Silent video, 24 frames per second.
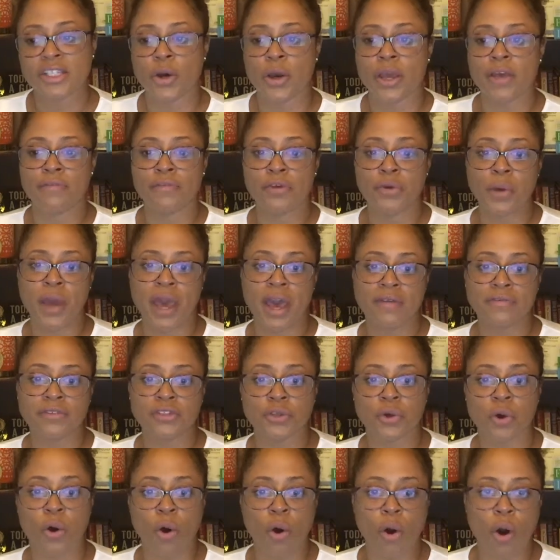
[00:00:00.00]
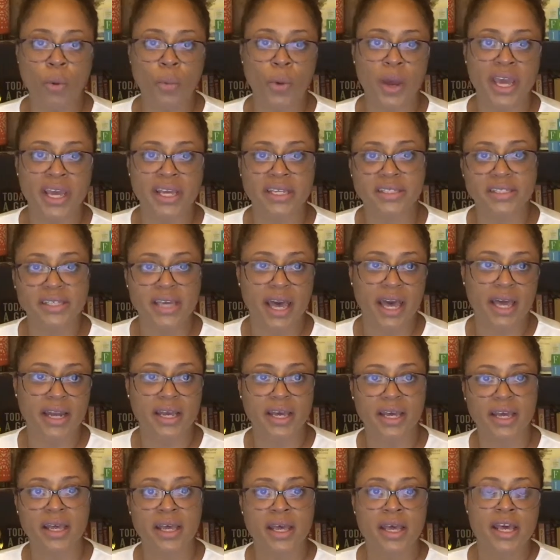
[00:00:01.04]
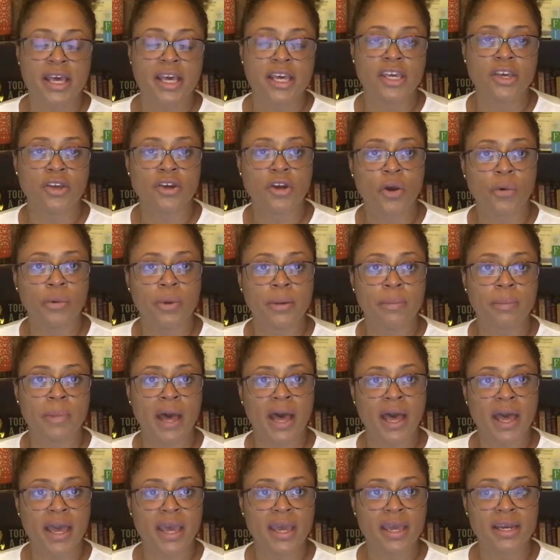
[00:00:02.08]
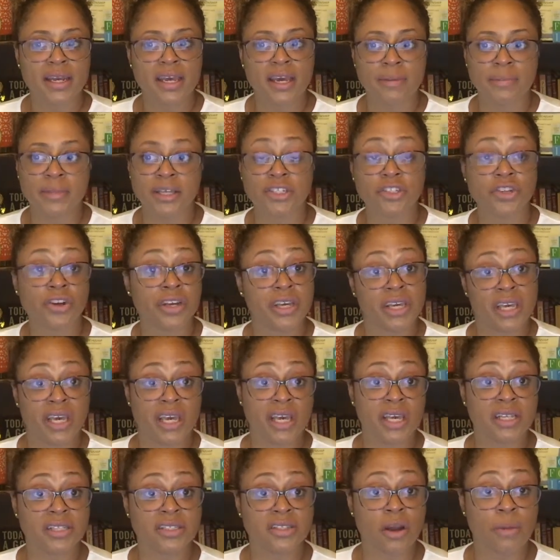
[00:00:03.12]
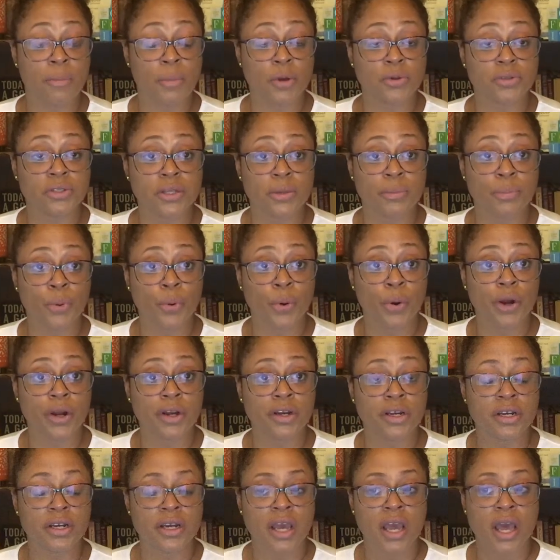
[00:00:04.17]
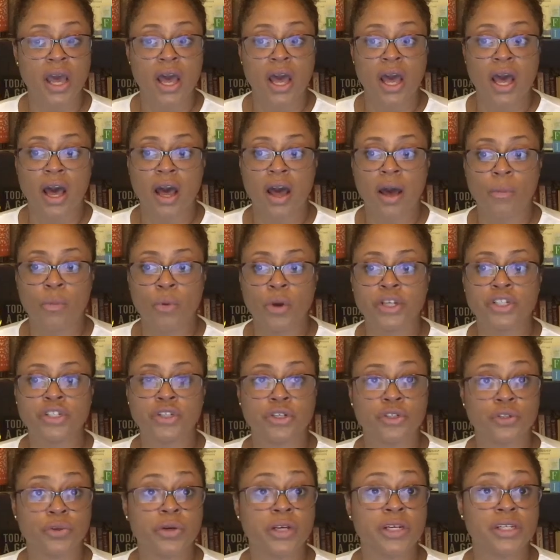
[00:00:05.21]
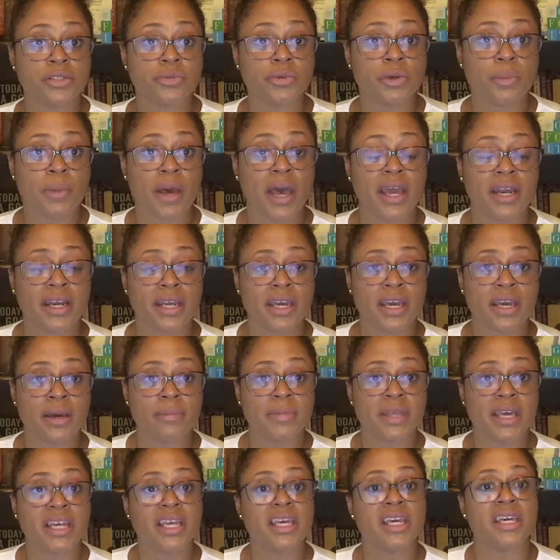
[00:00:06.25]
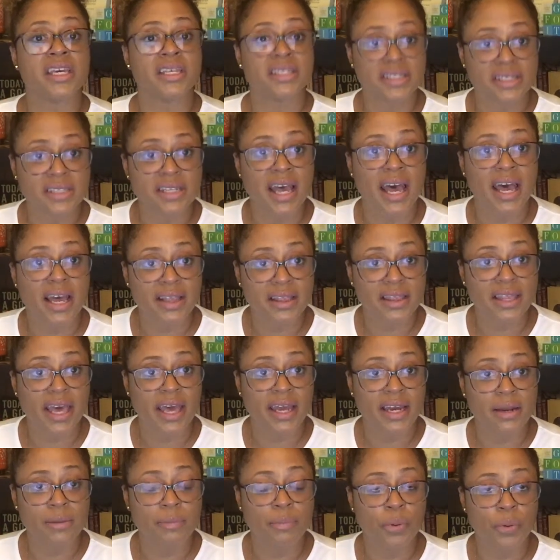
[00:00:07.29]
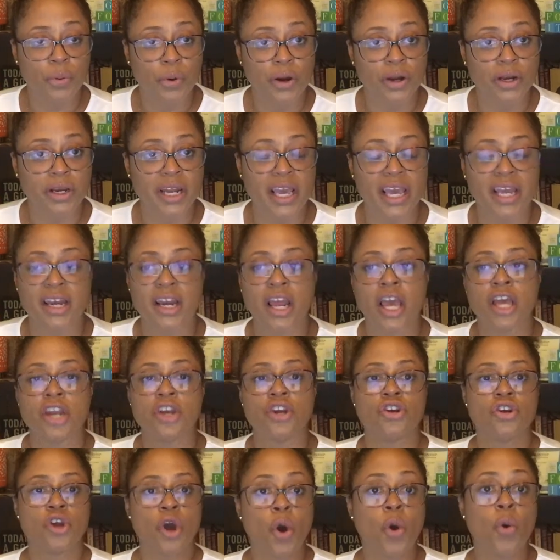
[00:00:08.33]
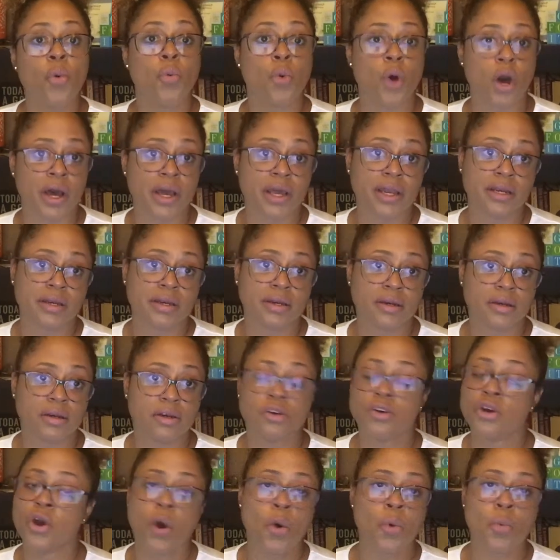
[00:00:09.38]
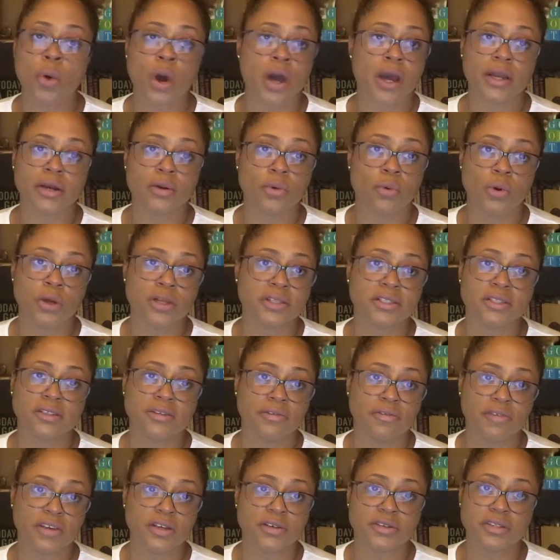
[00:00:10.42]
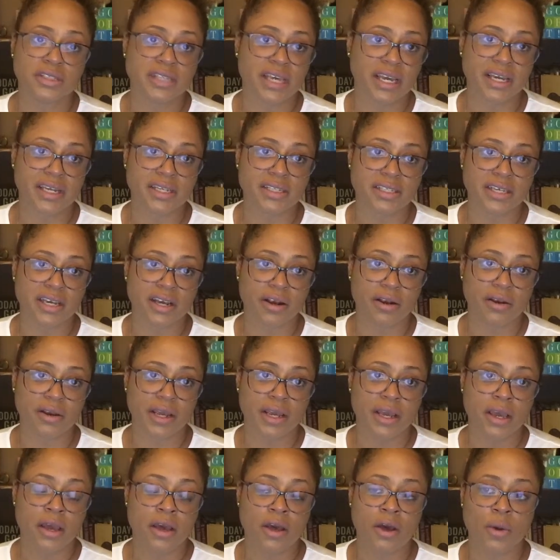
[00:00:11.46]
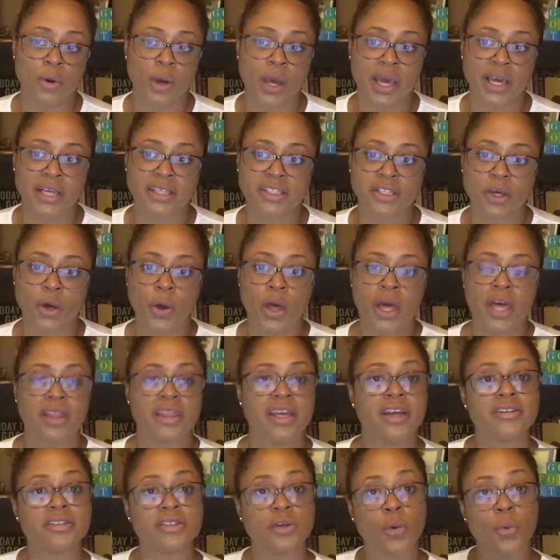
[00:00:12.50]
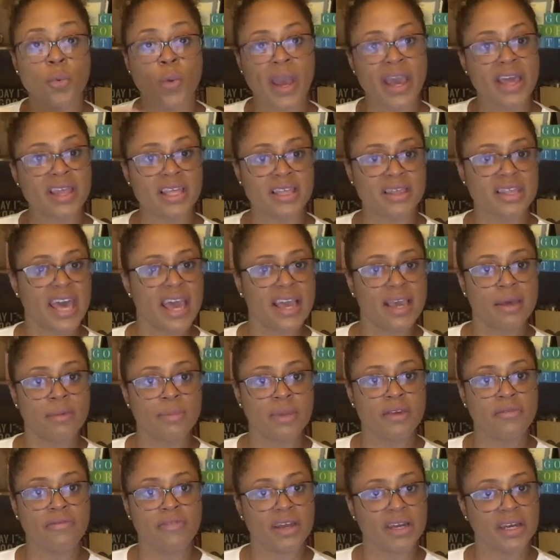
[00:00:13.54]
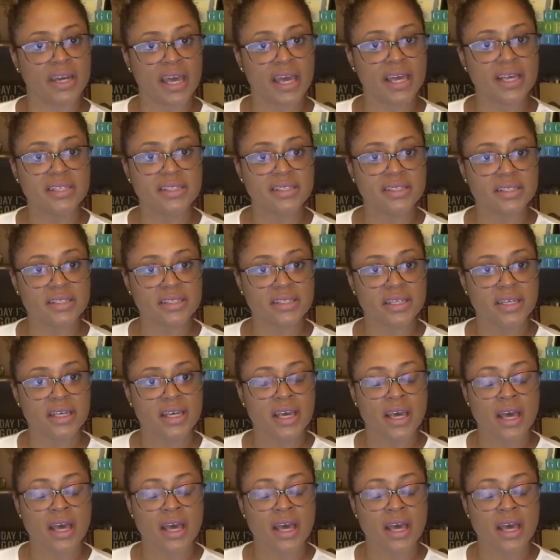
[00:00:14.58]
so if you have to always kind of, you know, remind him that your kids are most important, what you're doing is reminding him that he is not that important, and no one wants to feel secondary. Okay, so there's a way that can be finessed.